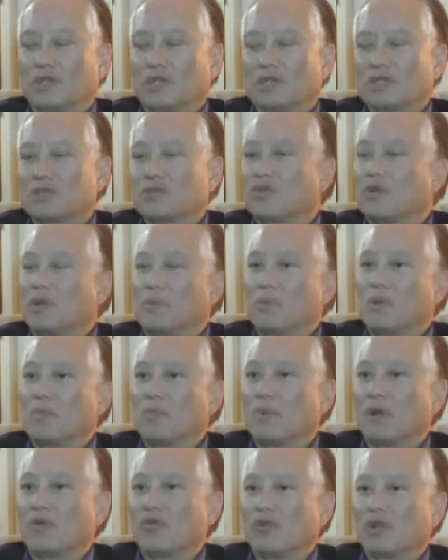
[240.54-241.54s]
addiction
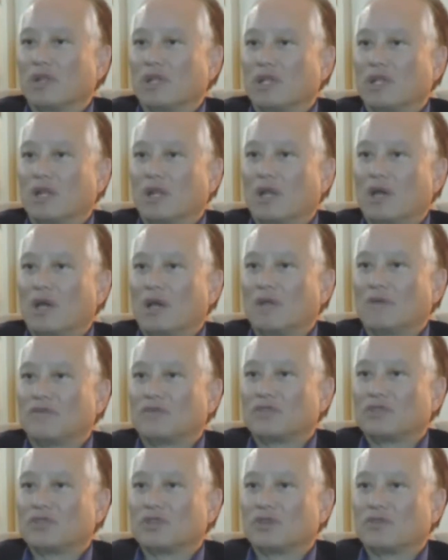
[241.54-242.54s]
treatment but really in life,
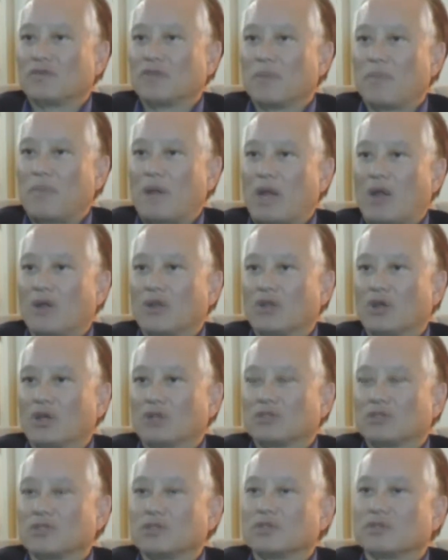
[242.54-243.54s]
sort of the
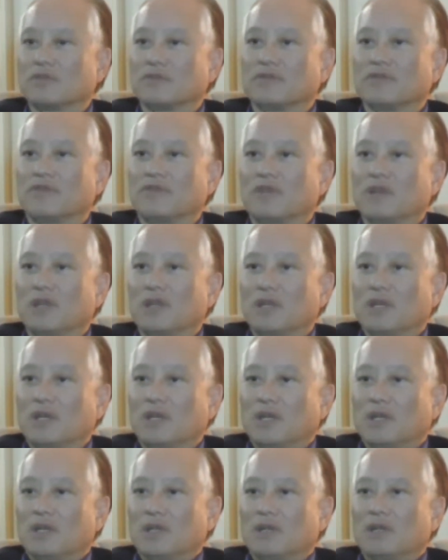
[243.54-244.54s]
paradoxes of
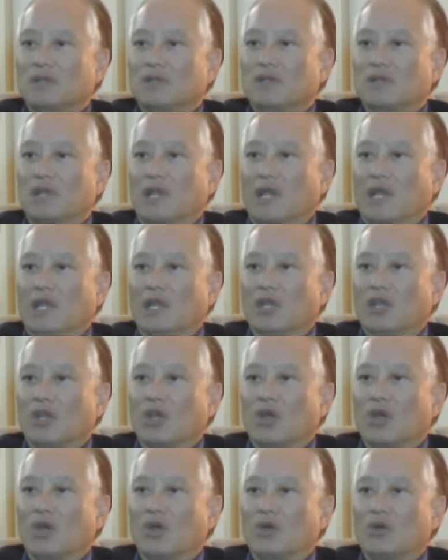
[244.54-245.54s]
letting
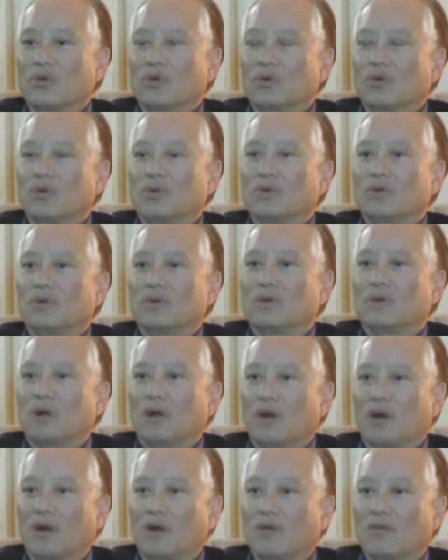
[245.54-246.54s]
go,
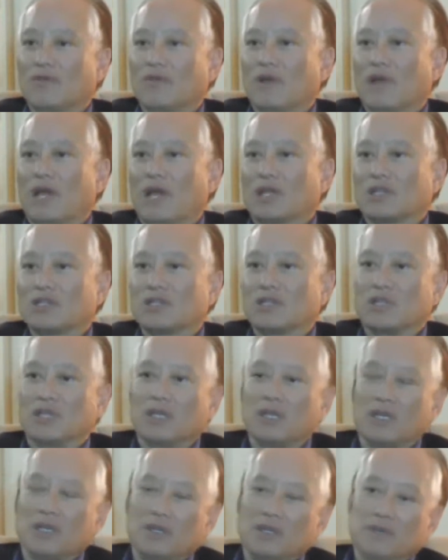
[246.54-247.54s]
of
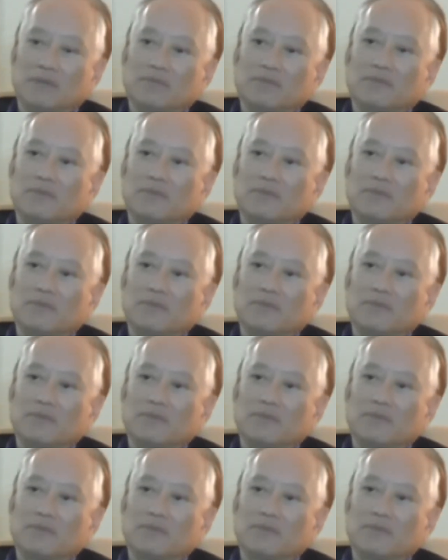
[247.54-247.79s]
actually